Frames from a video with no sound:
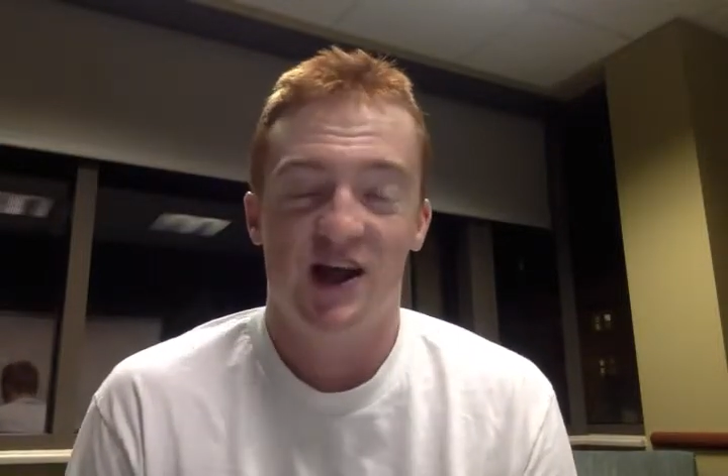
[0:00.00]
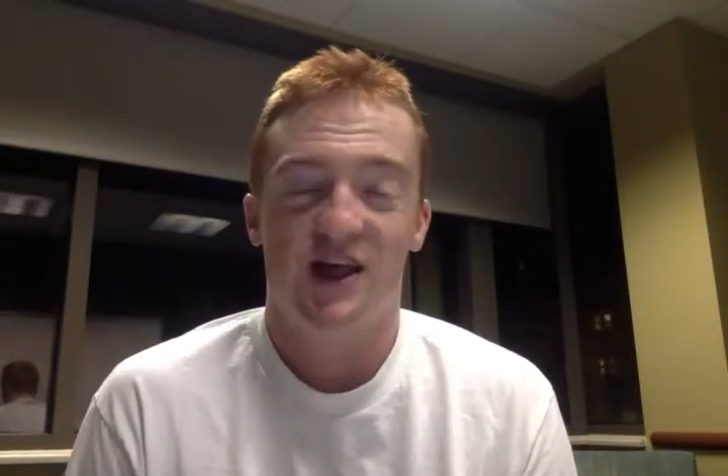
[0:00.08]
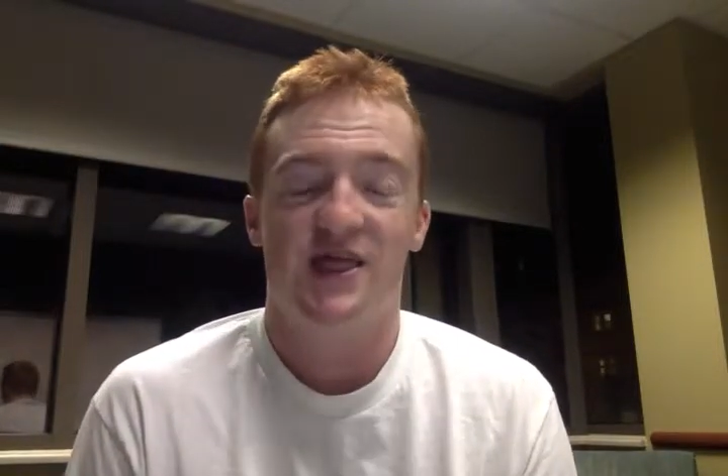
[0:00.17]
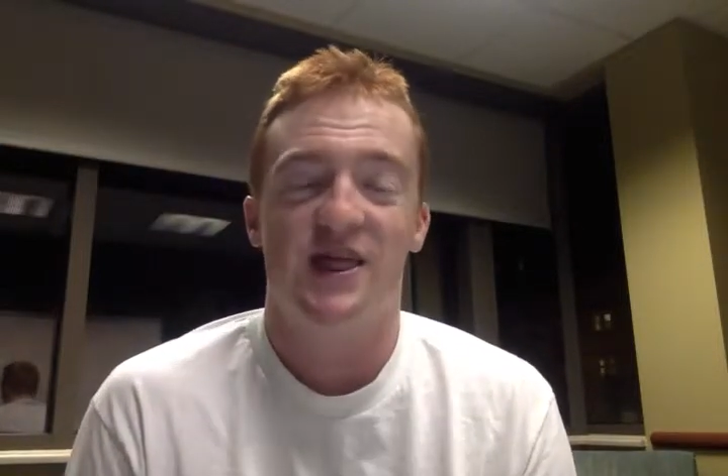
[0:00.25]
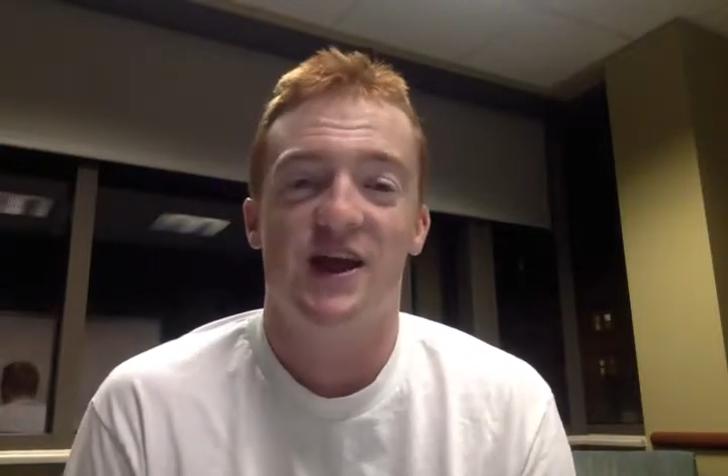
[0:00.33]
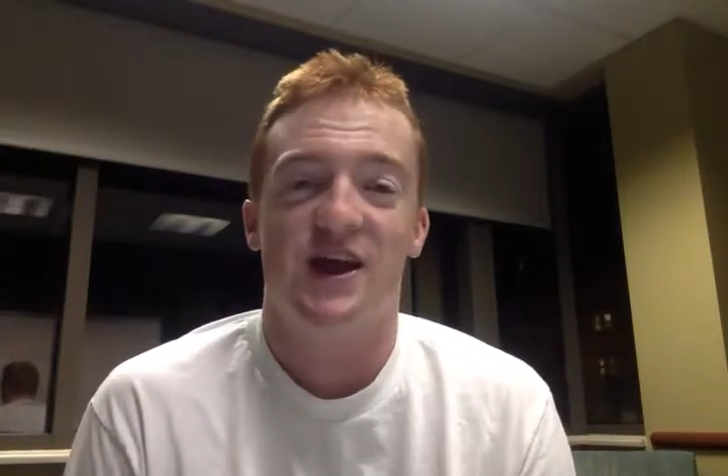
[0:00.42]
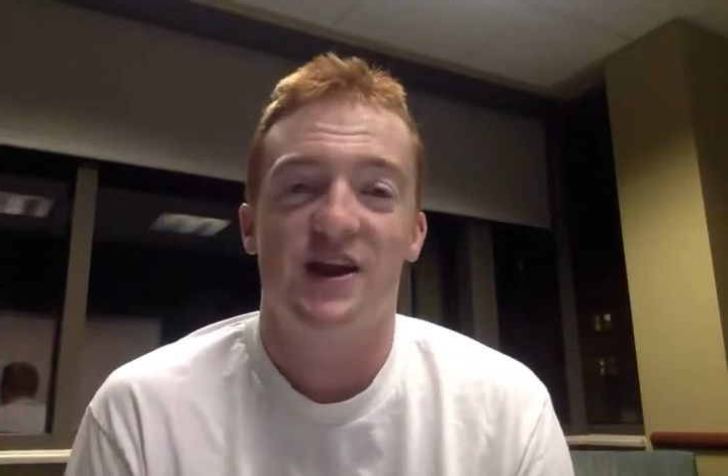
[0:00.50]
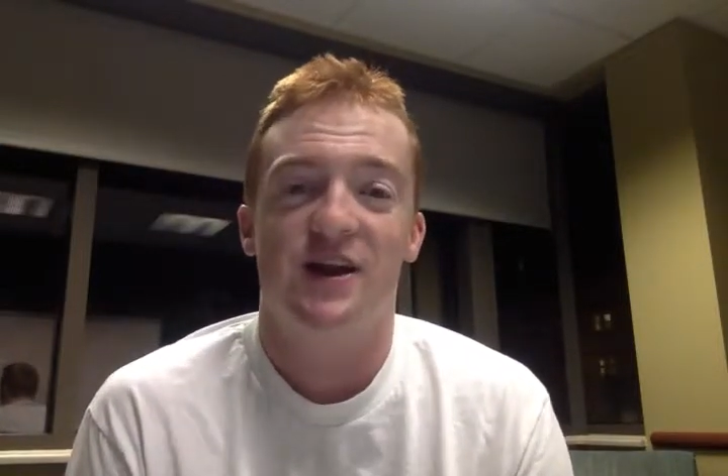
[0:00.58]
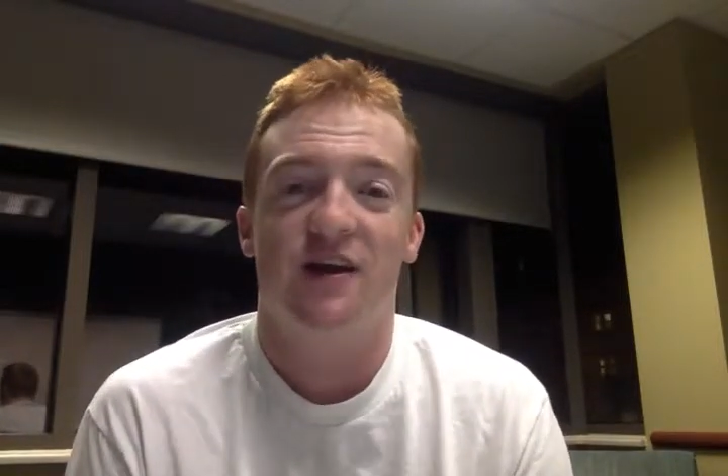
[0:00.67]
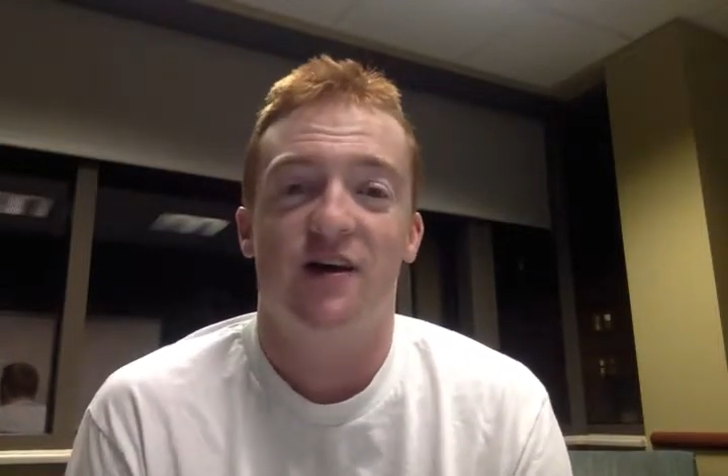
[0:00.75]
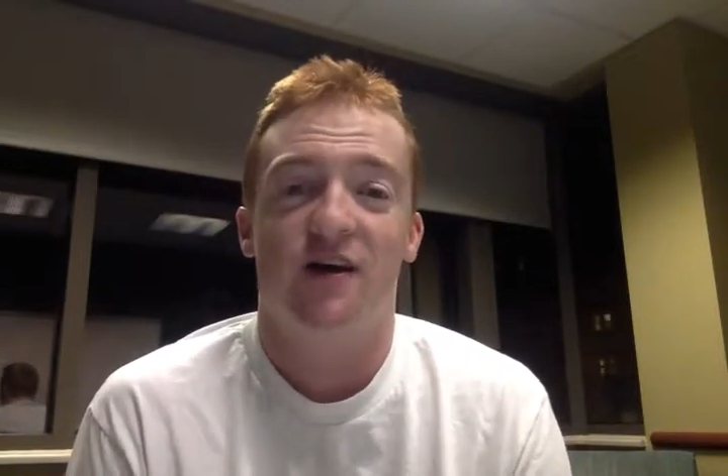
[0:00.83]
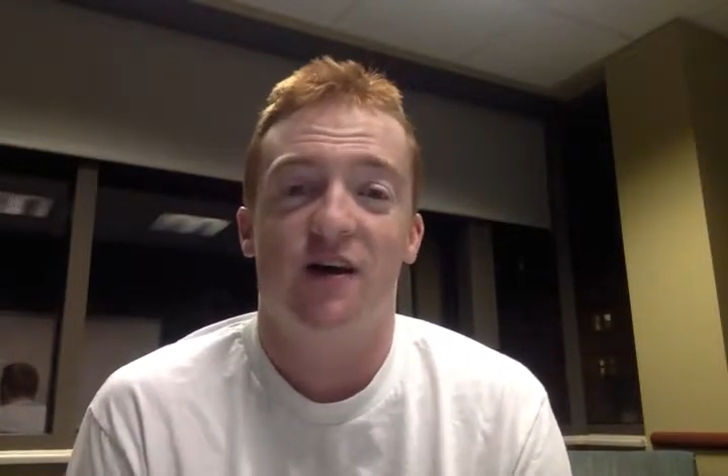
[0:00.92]

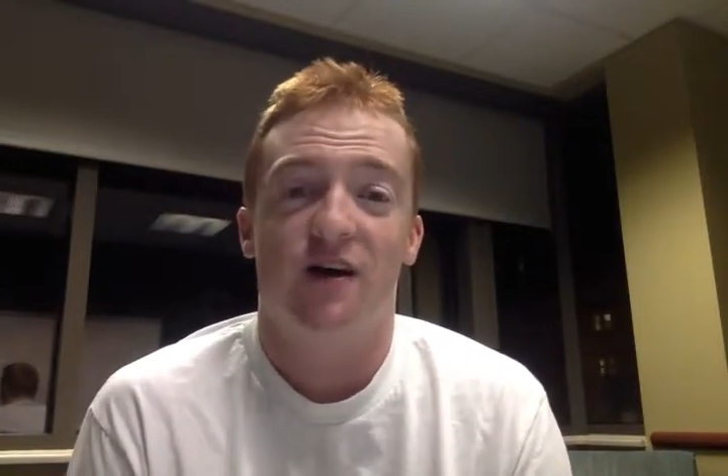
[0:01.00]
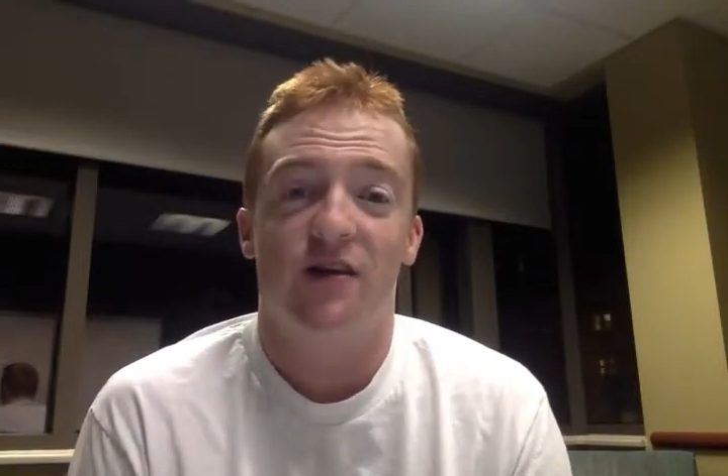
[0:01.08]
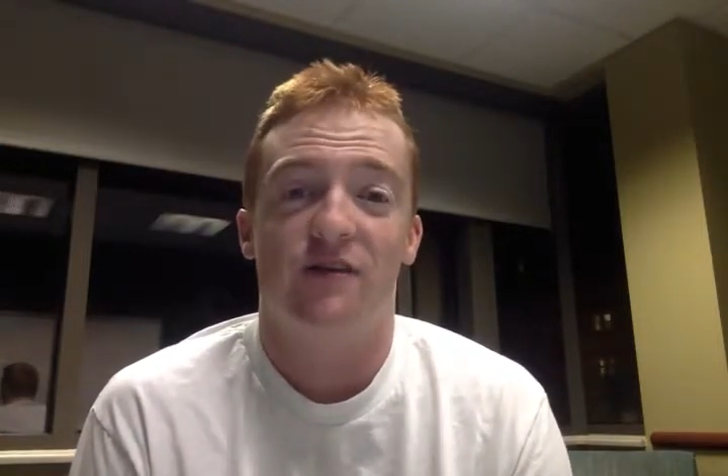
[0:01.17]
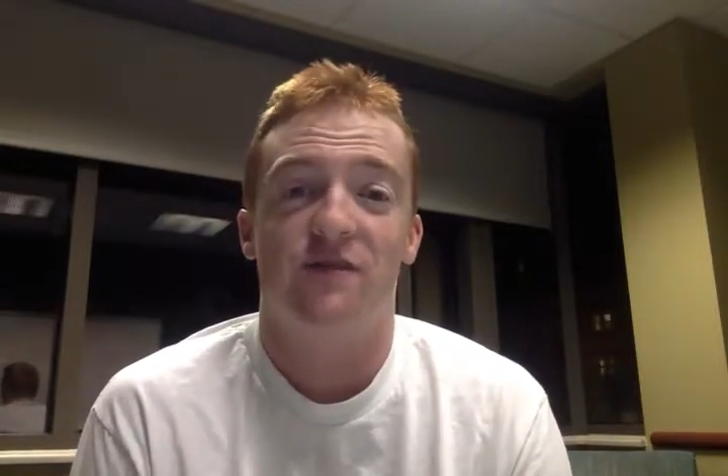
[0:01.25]
then the